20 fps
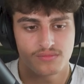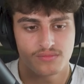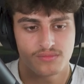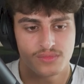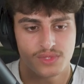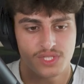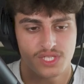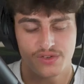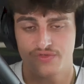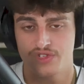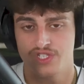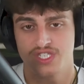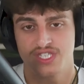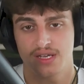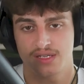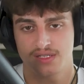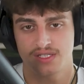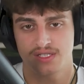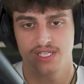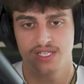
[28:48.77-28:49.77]
different
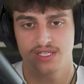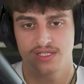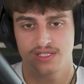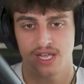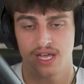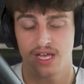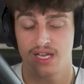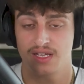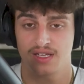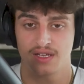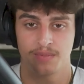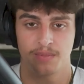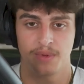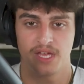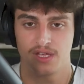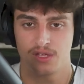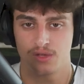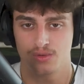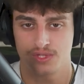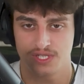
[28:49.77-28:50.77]
techniques that can
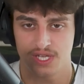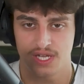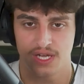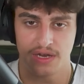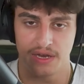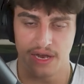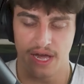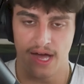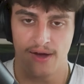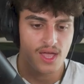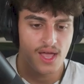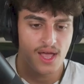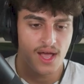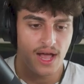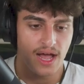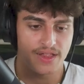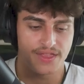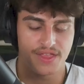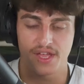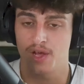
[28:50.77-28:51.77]
make you stand out.
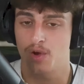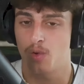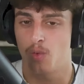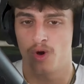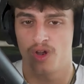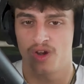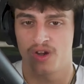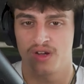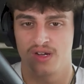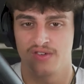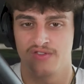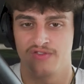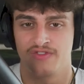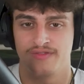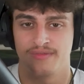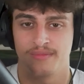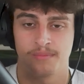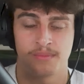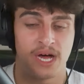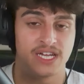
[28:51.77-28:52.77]
I think one of
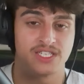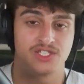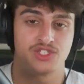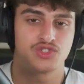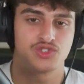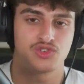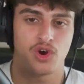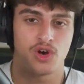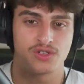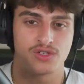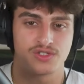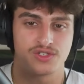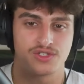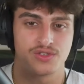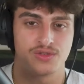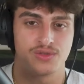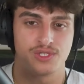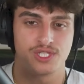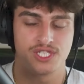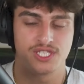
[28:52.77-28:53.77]
my strong
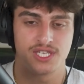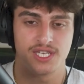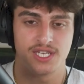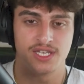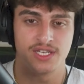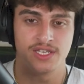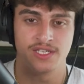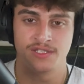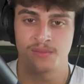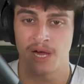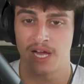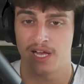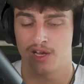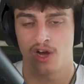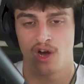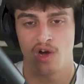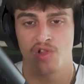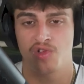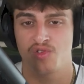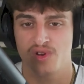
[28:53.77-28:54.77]
suits is my
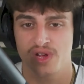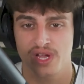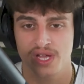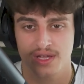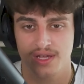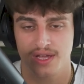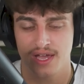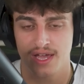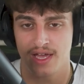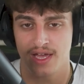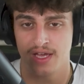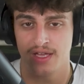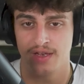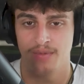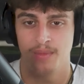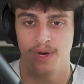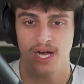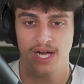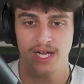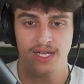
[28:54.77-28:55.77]
coloring and
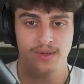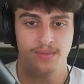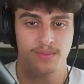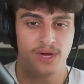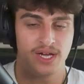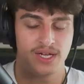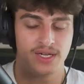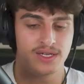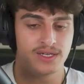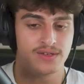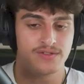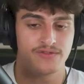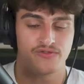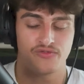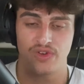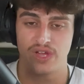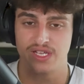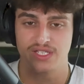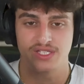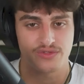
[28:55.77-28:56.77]
my
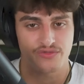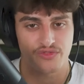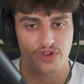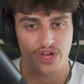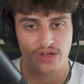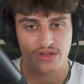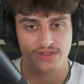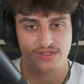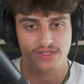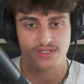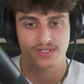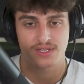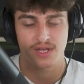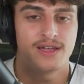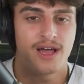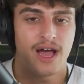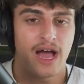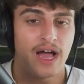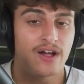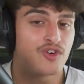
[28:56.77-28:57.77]
face effects.
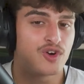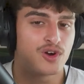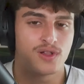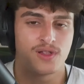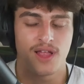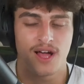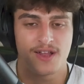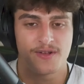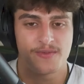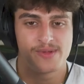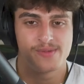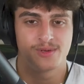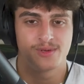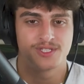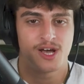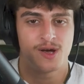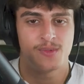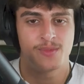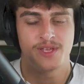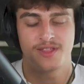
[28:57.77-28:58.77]
I've heard a lot of people
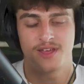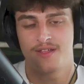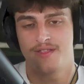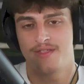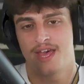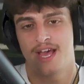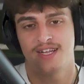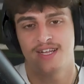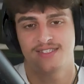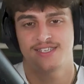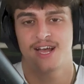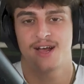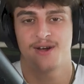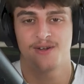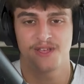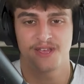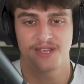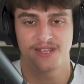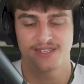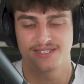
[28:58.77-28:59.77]
tell me that that's how
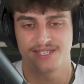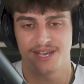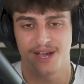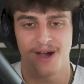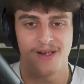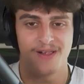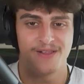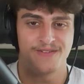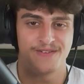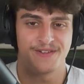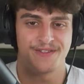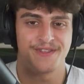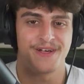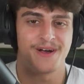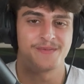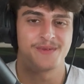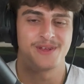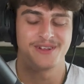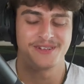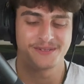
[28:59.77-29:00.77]
they can tell if a
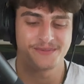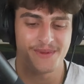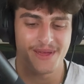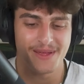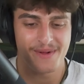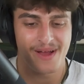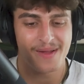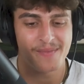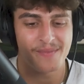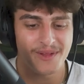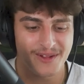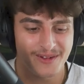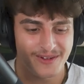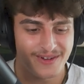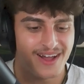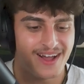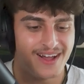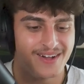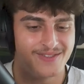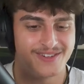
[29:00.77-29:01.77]
thumbnail is made by me or
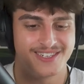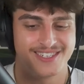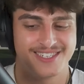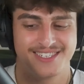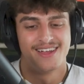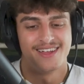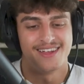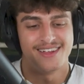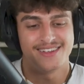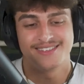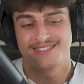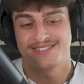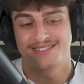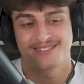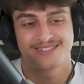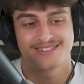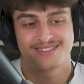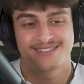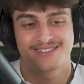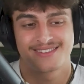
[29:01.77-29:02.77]
not, which
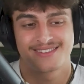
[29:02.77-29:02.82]
is